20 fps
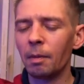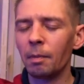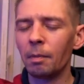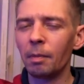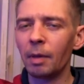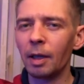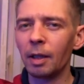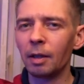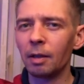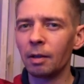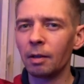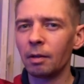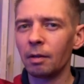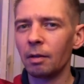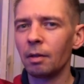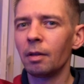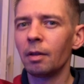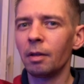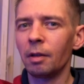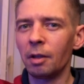But
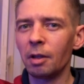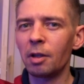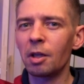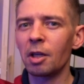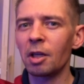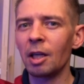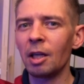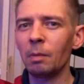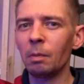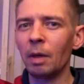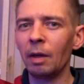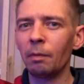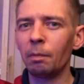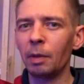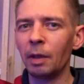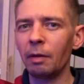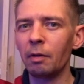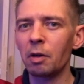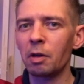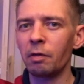this is in my
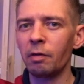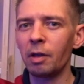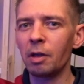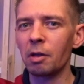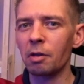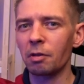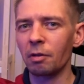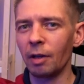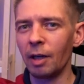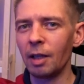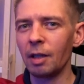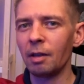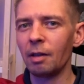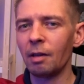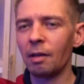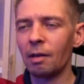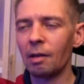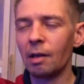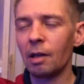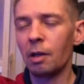previous videos, right?
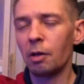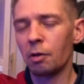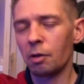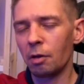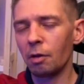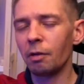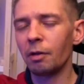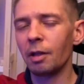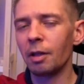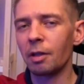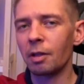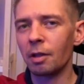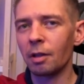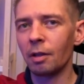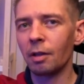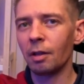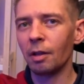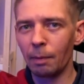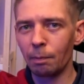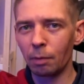You saw this,
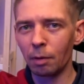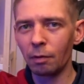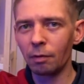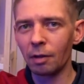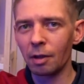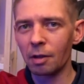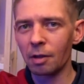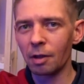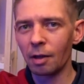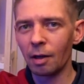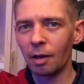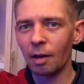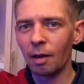I proved this.